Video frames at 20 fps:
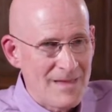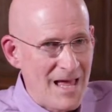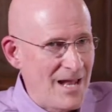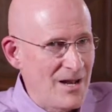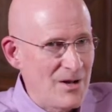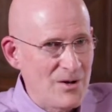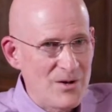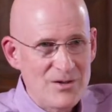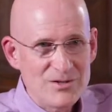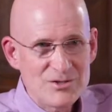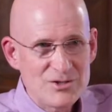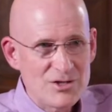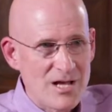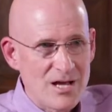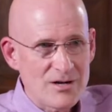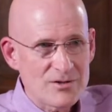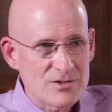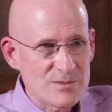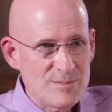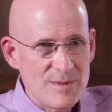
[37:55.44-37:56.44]
I don't know that your
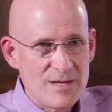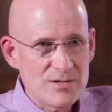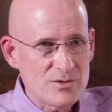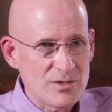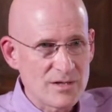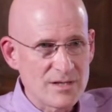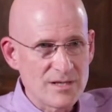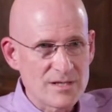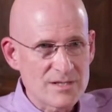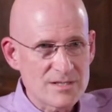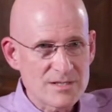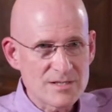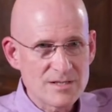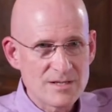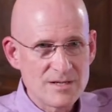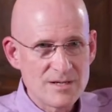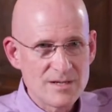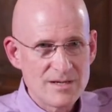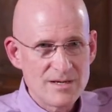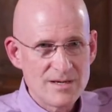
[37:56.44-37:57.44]
doctor's measuring this.
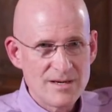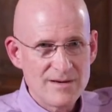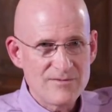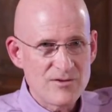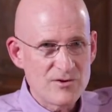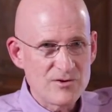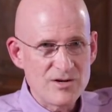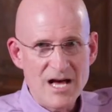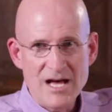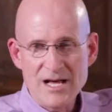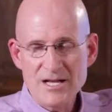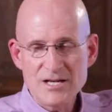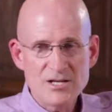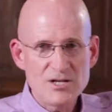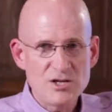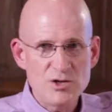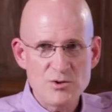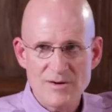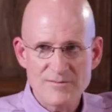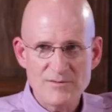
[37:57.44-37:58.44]
If they're
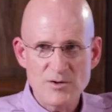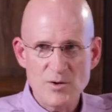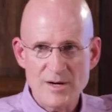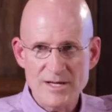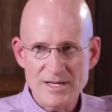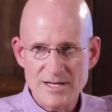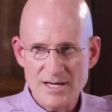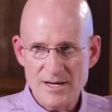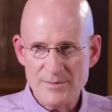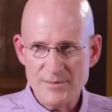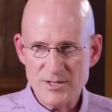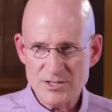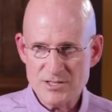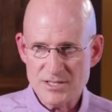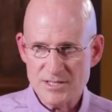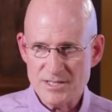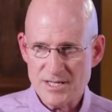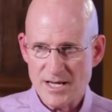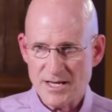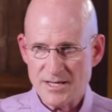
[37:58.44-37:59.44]
not, you have no idea how much
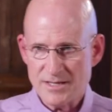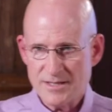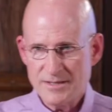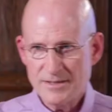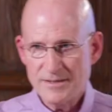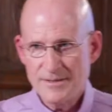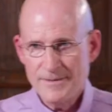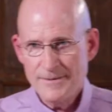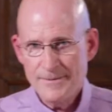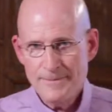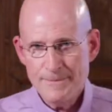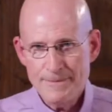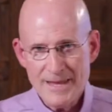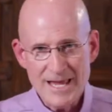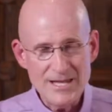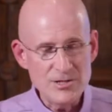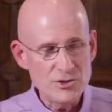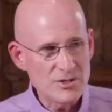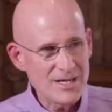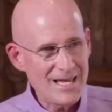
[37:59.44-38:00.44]
to take.
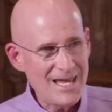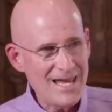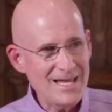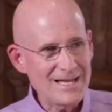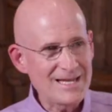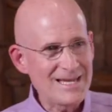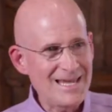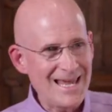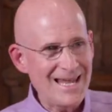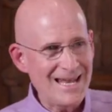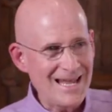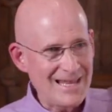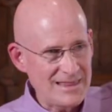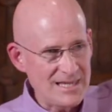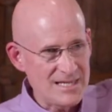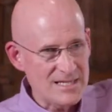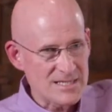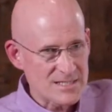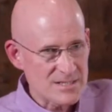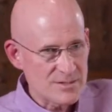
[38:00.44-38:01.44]
And you can't get
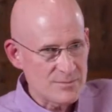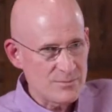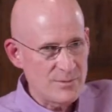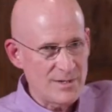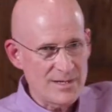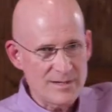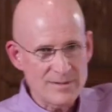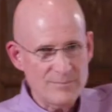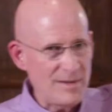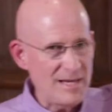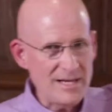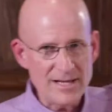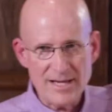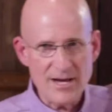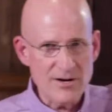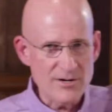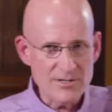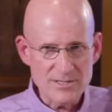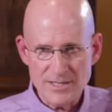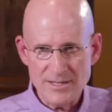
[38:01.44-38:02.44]
at this with
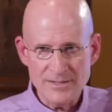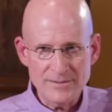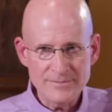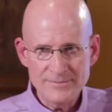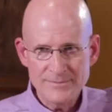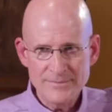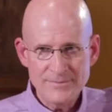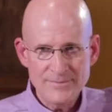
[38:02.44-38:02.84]
beta-carotene.